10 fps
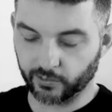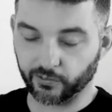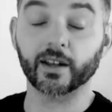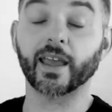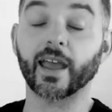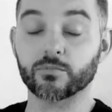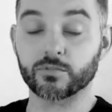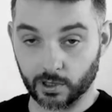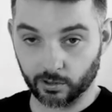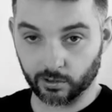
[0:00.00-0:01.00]
Fred cap
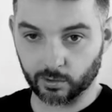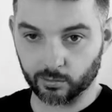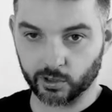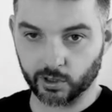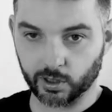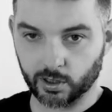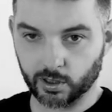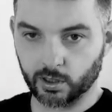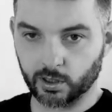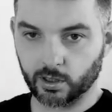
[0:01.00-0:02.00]
subtlety, I'm sorry,
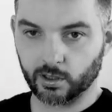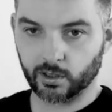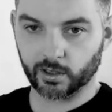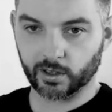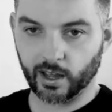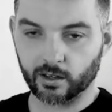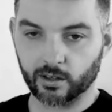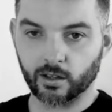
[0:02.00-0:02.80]
like that,